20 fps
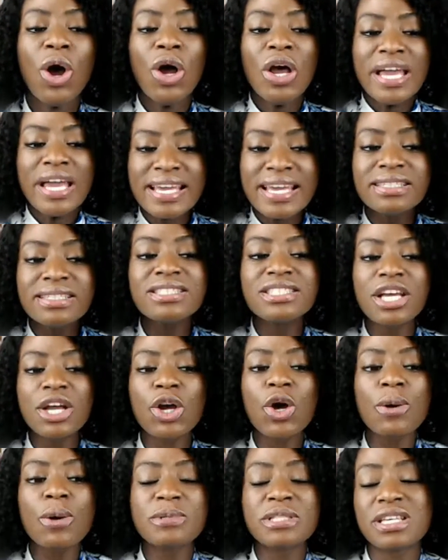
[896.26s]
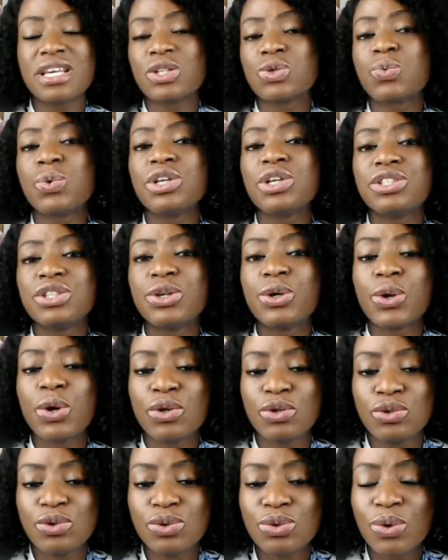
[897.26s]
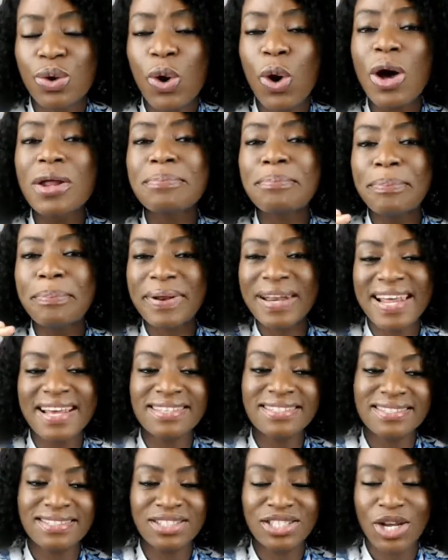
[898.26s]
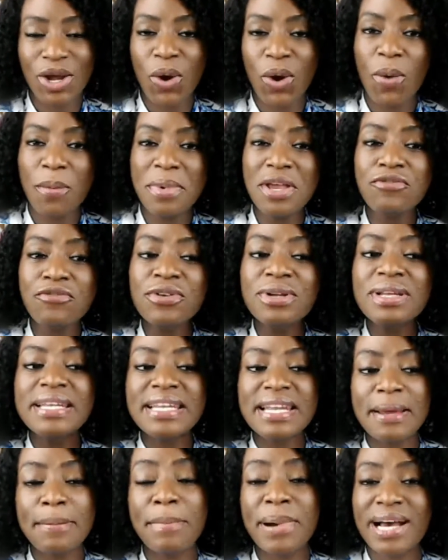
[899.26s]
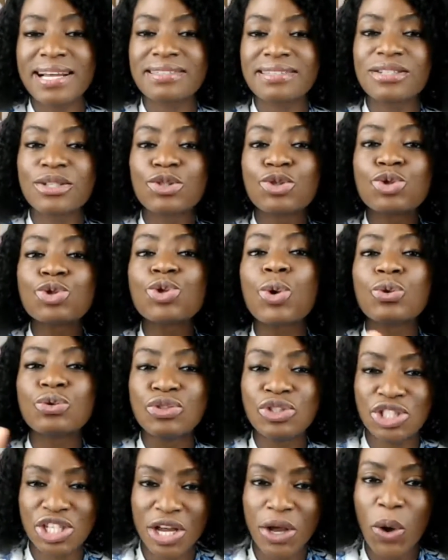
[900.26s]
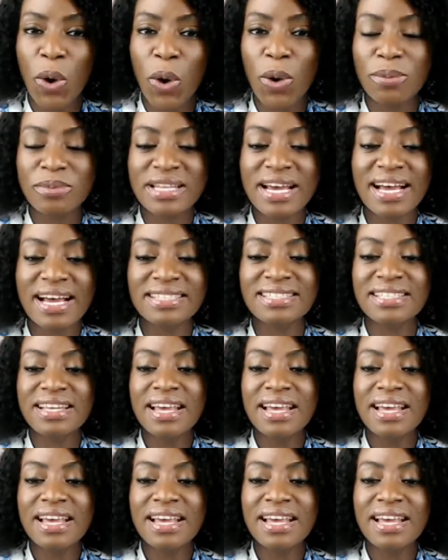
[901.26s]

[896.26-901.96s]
In Jacob's case, what did God do? God blessed Jacob. Even Laban told Jacob that